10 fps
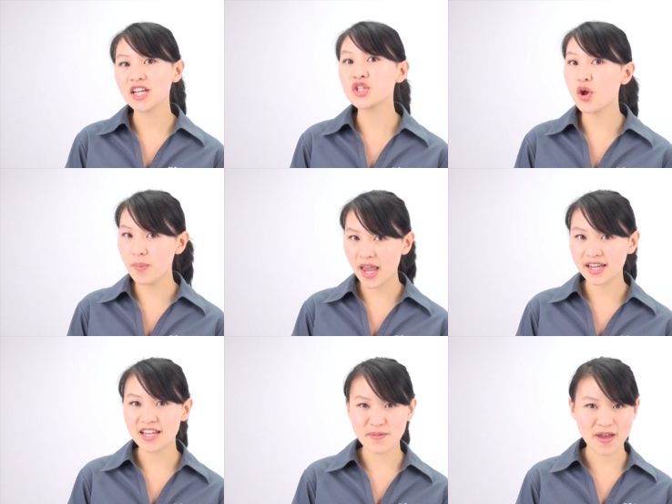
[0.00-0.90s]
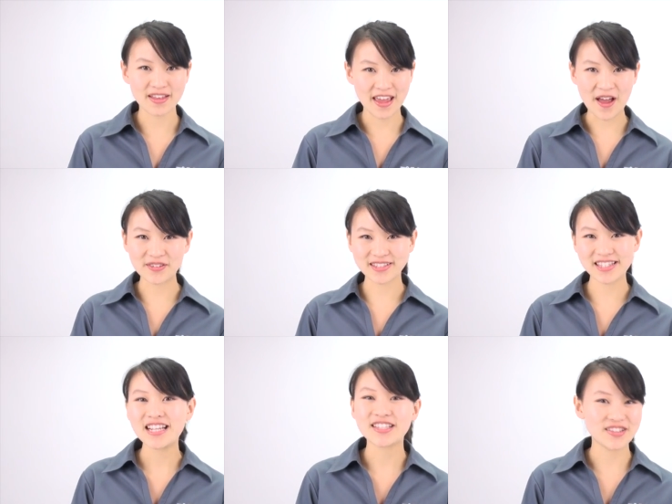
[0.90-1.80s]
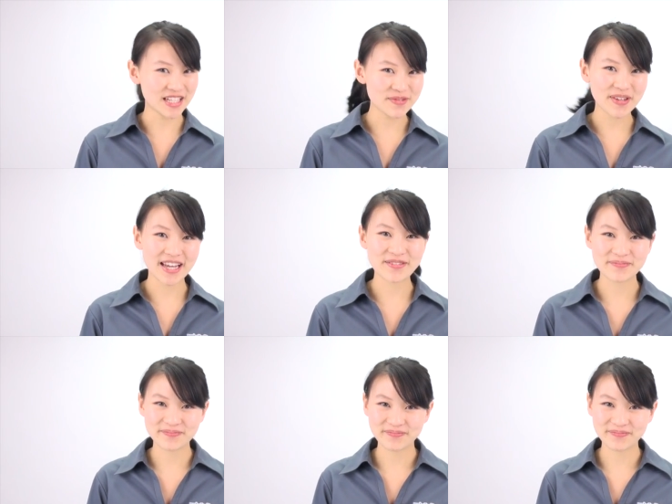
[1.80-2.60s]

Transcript: a domain email account. So let's begin.